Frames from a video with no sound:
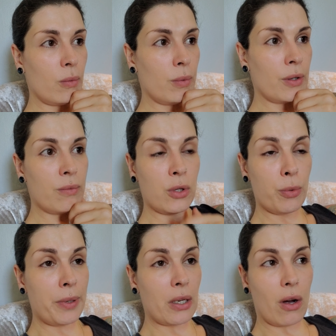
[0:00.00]
we're
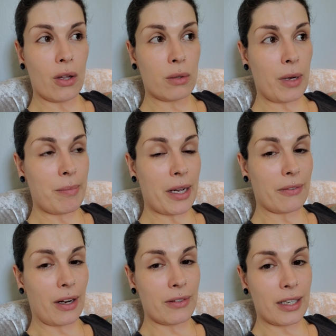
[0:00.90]
looping all the way
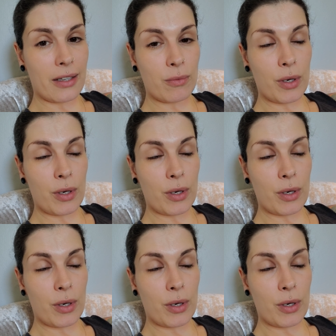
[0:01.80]
back around again,